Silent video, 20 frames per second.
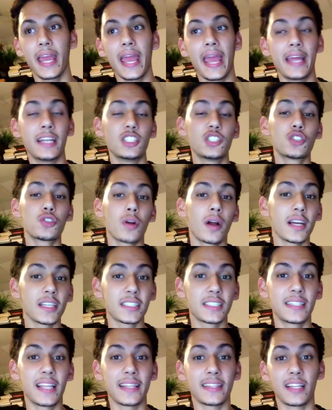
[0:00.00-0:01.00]
and
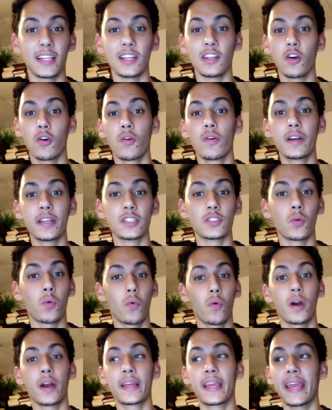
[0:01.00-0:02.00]
trust that the Lord is
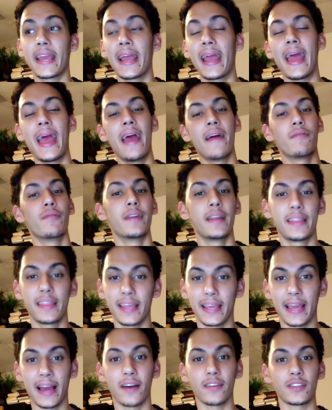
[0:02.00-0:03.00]
working
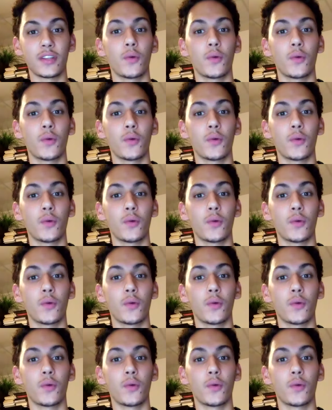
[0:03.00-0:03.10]
everything out.